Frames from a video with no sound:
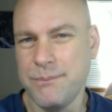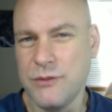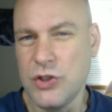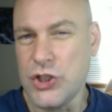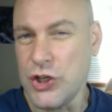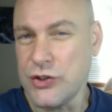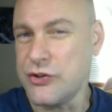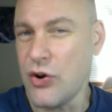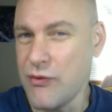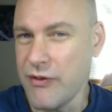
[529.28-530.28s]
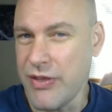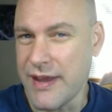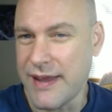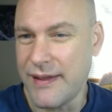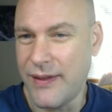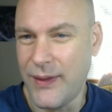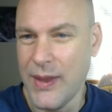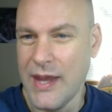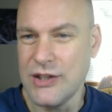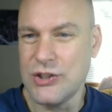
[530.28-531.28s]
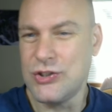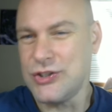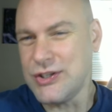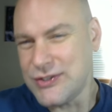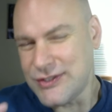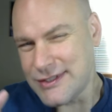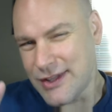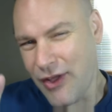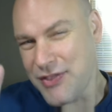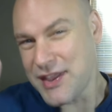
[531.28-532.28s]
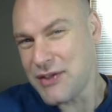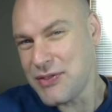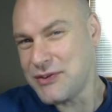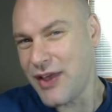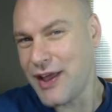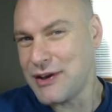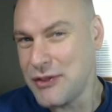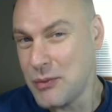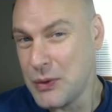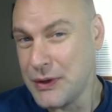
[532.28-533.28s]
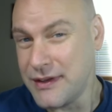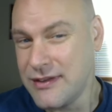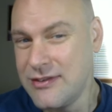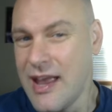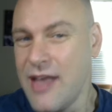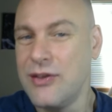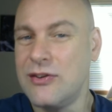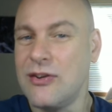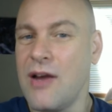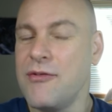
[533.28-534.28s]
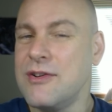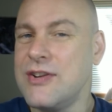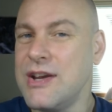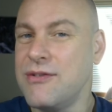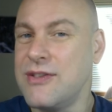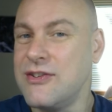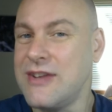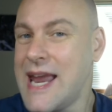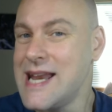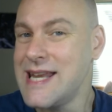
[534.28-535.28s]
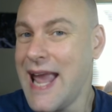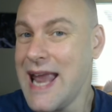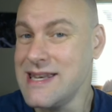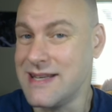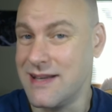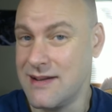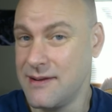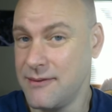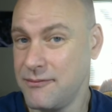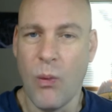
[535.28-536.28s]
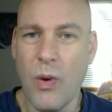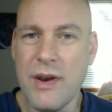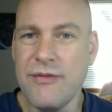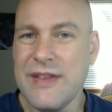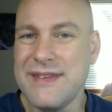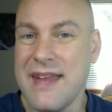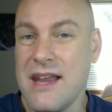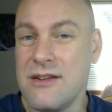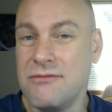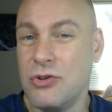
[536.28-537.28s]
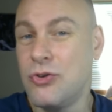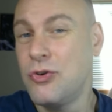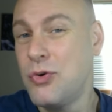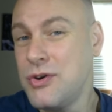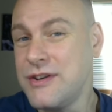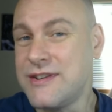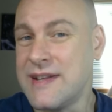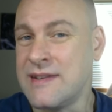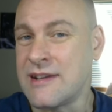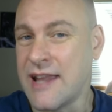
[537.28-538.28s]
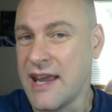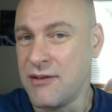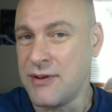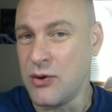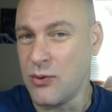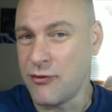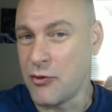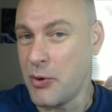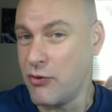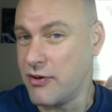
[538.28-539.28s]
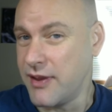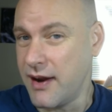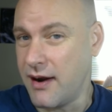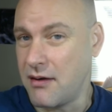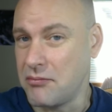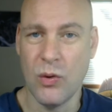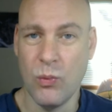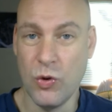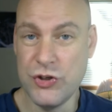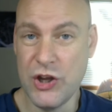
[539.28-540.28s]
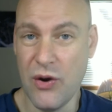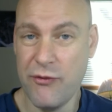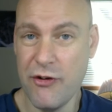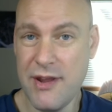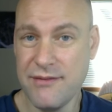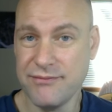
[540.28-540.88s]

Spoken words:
just over the hill, just on the other side of the woods, the sovereignty of the state ended? What if the state couldn't enslave you from over there? Would you go for it?